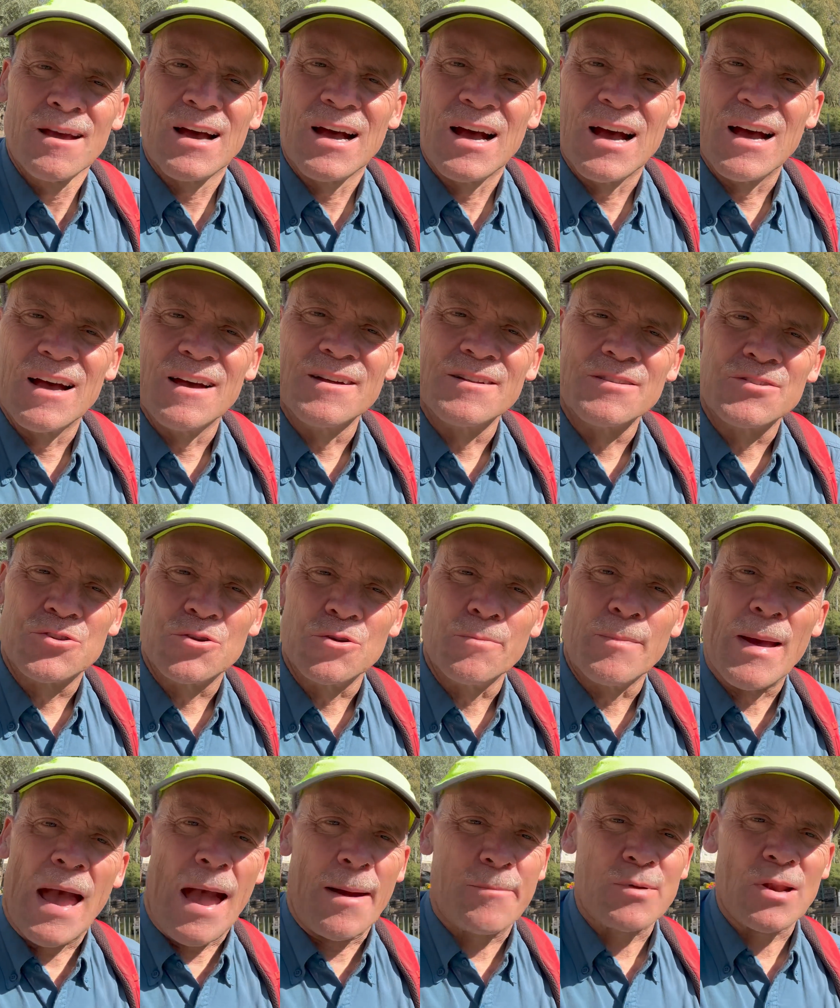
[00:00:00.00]
to
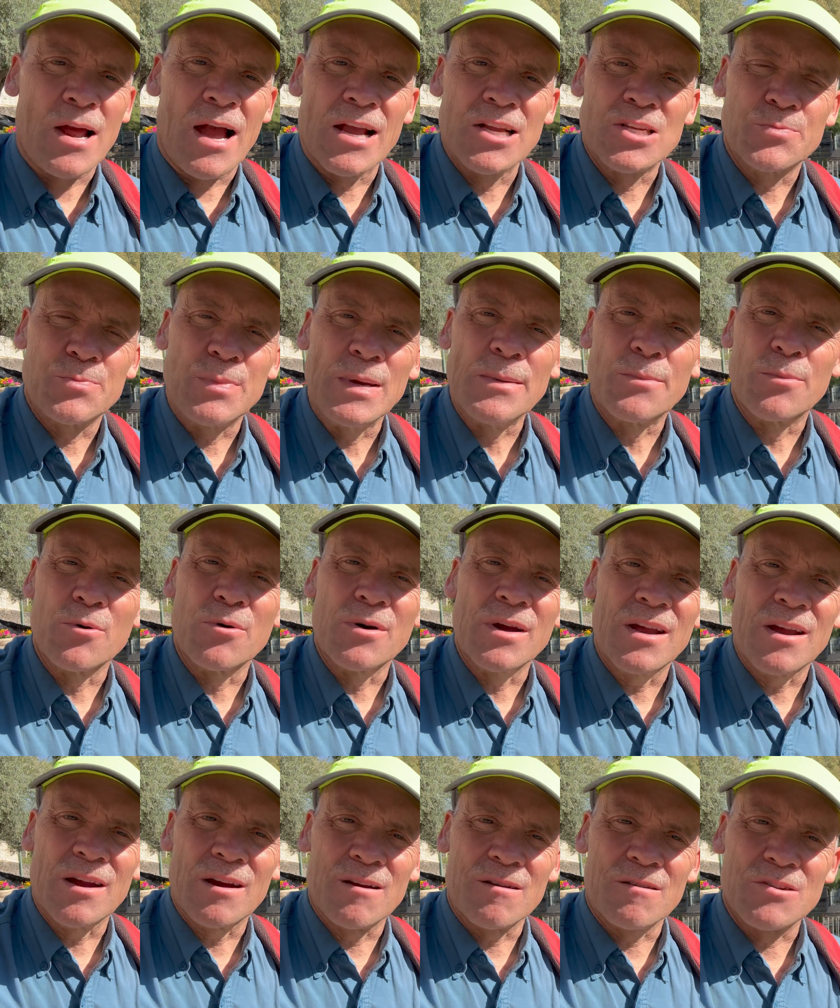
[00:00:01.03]
baptize people
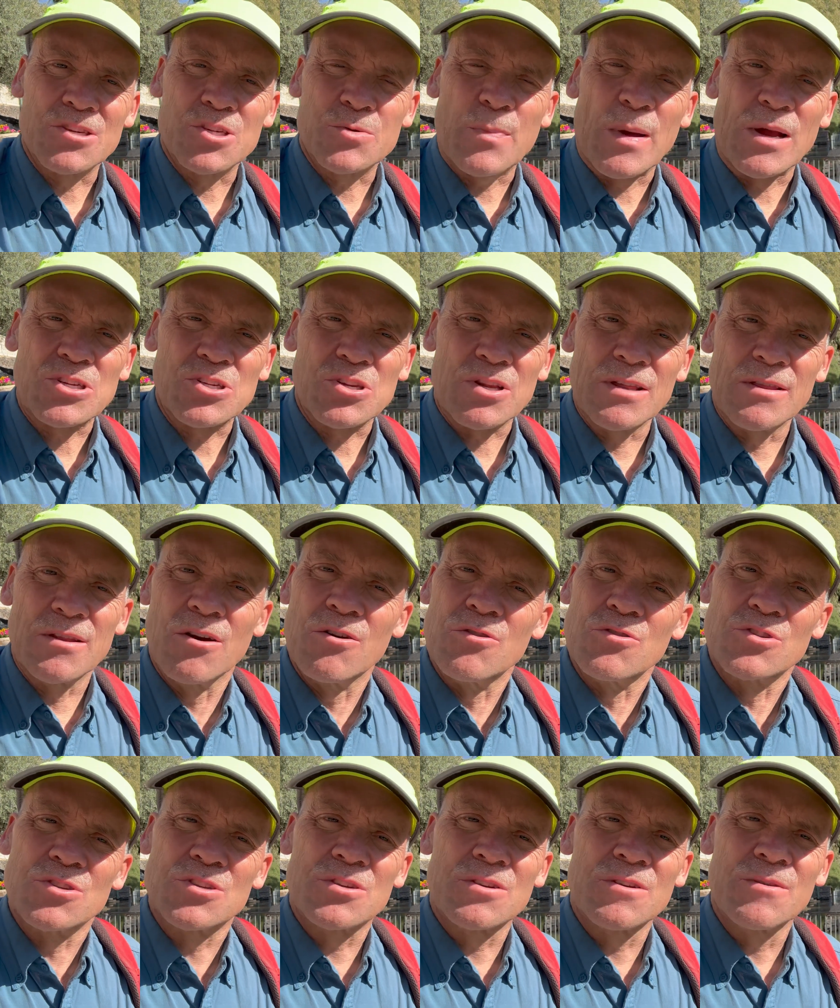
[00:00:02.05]
here, especially
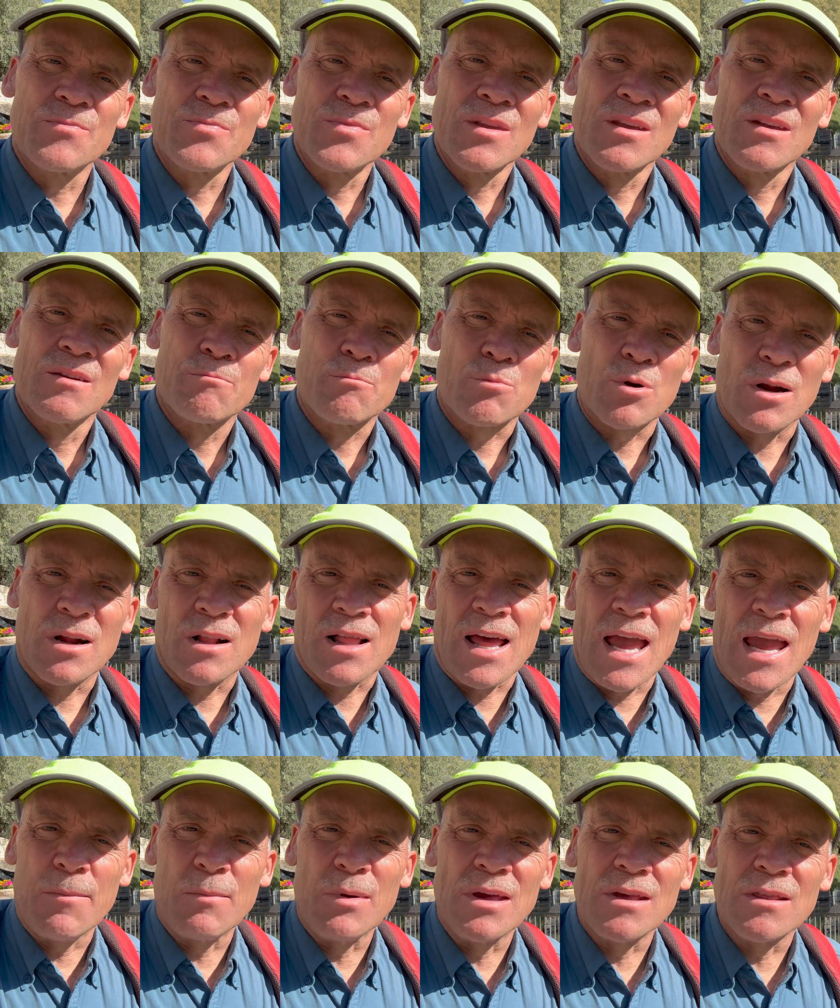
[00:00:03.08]
those
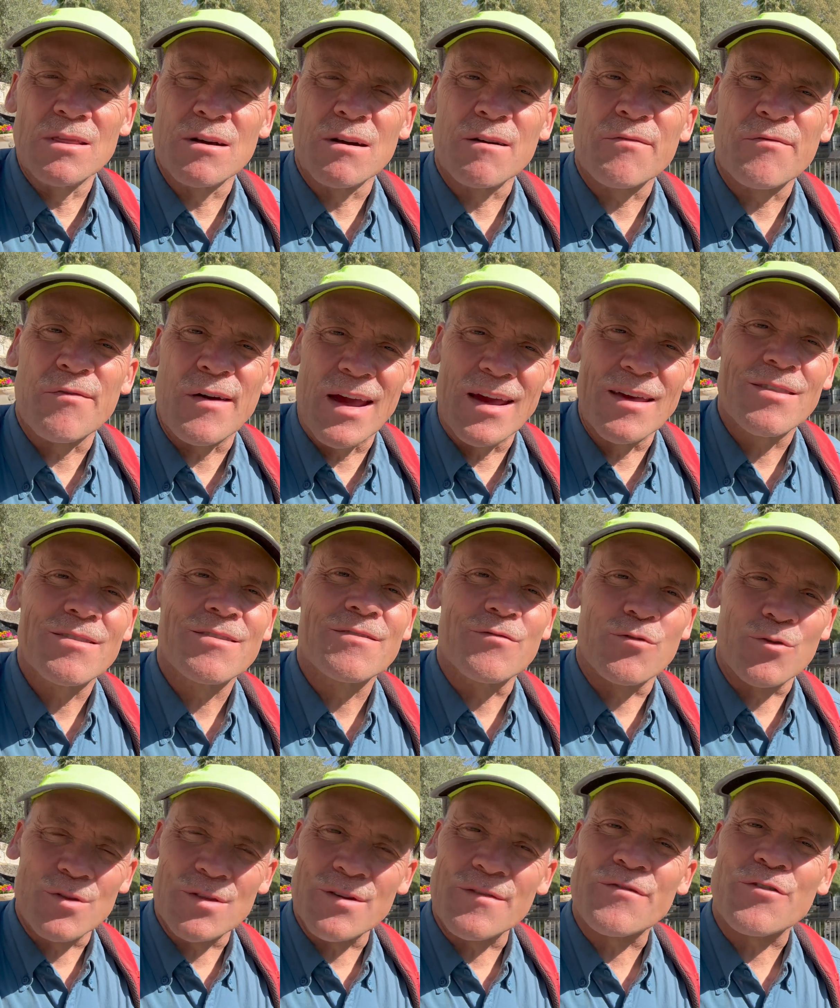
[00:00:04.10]
proclaiming their faith
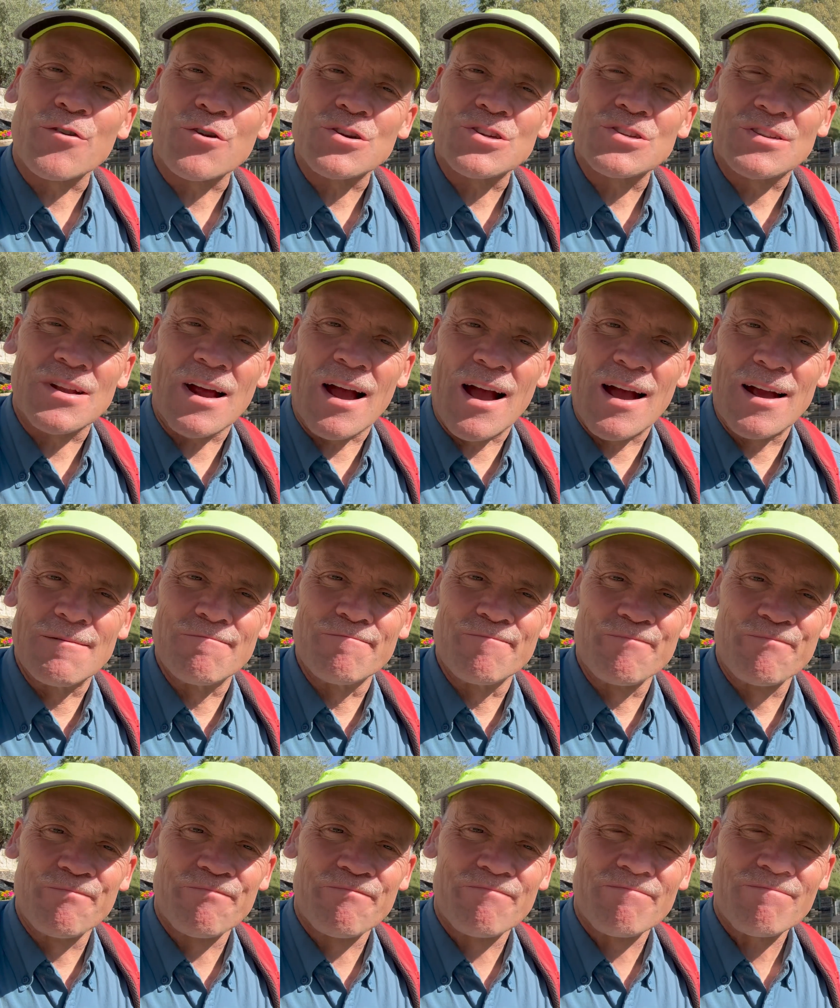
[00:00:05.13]
for the first time.
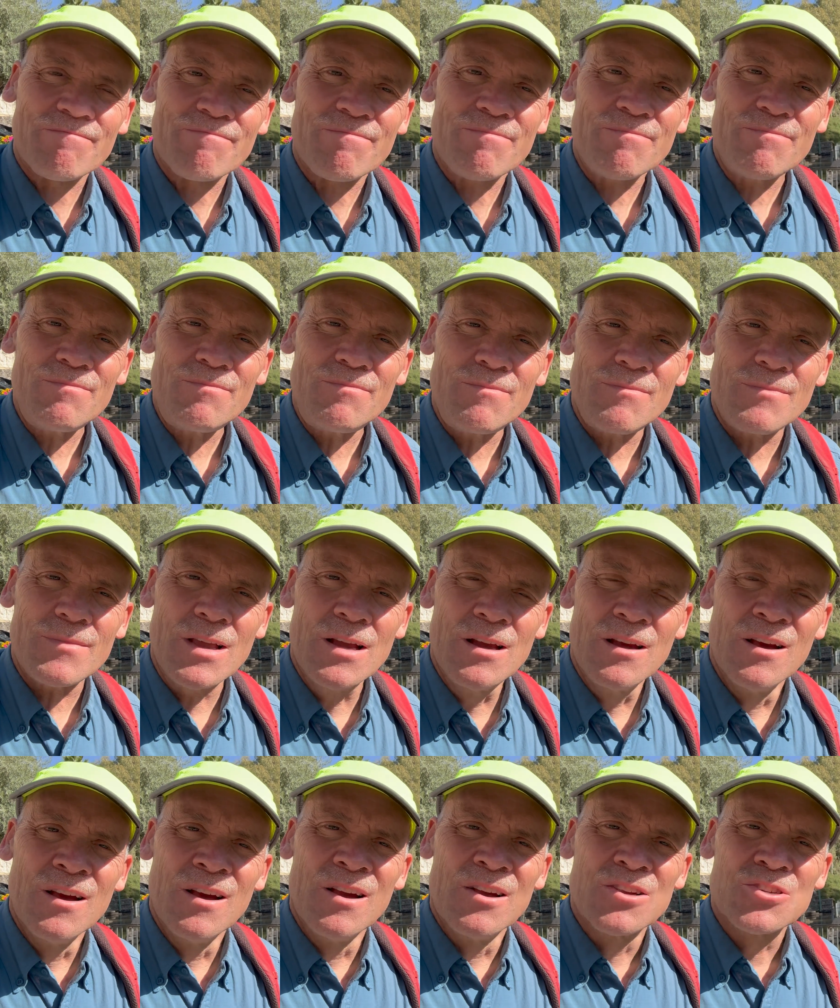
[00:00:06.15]

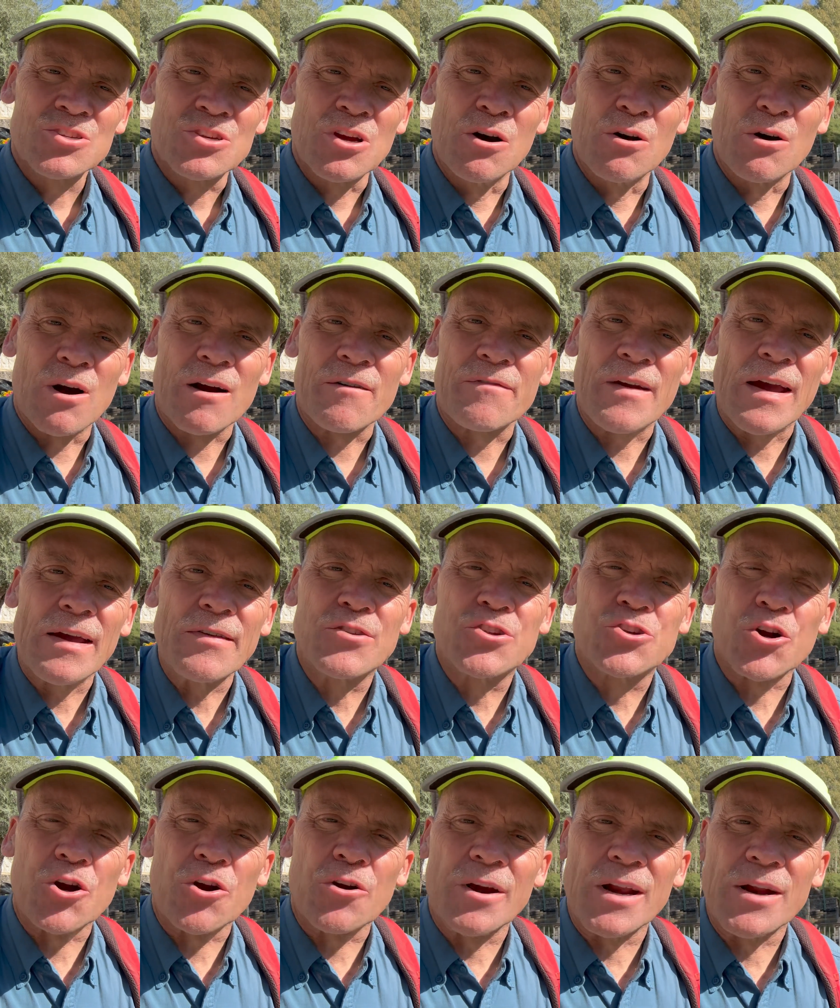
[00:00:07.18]
So our faith
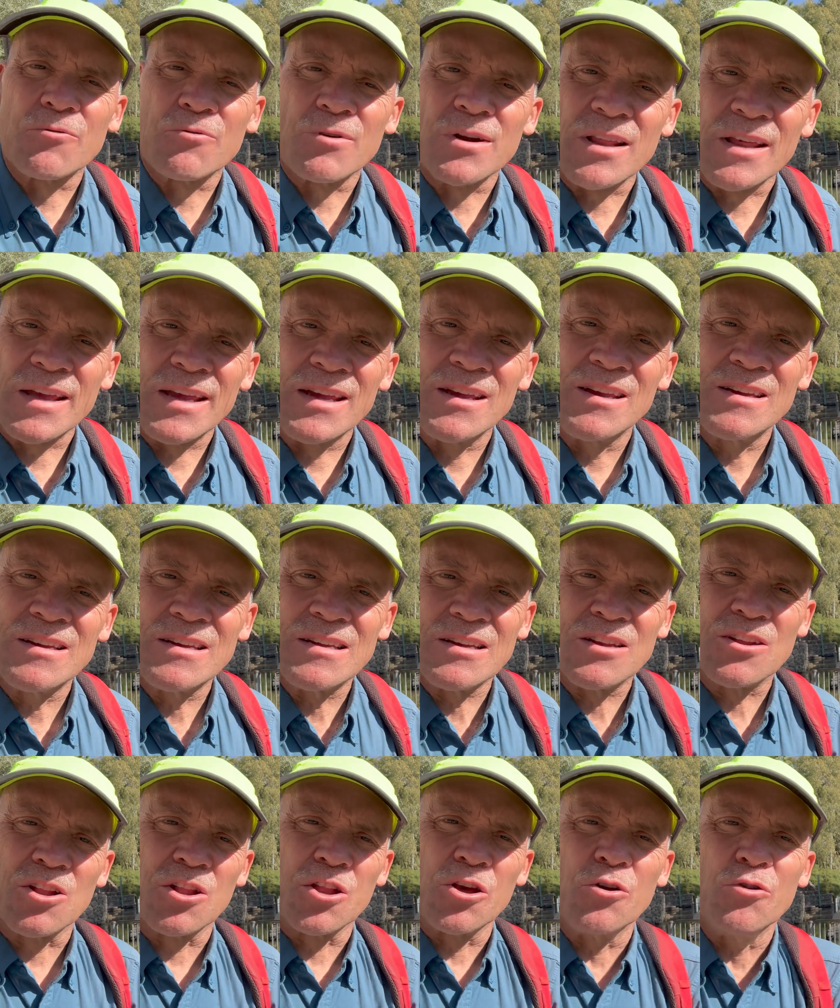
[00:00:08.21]
journey really
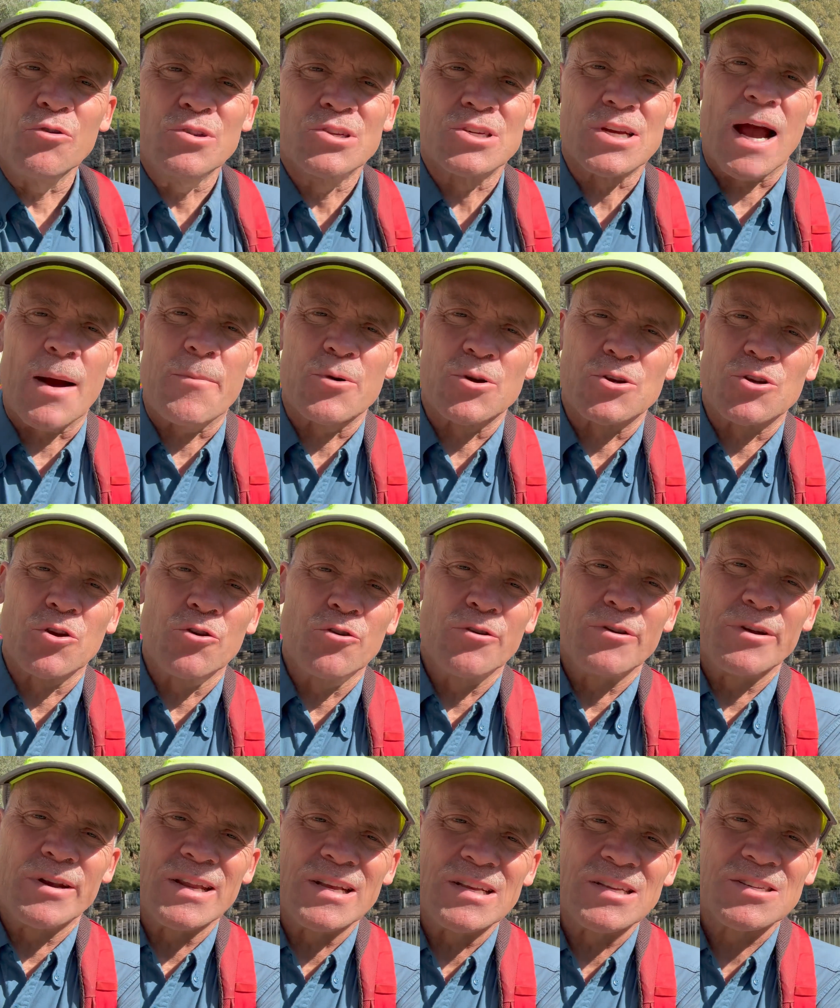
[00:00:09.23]
includes
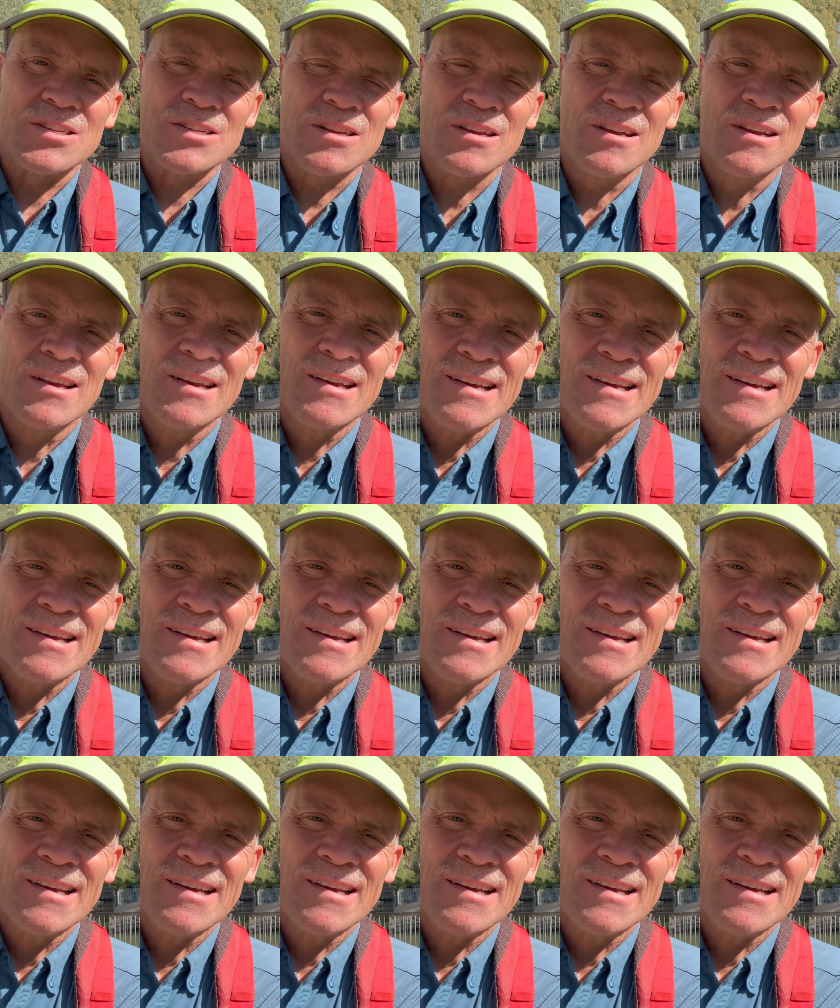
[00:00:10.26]
opportunities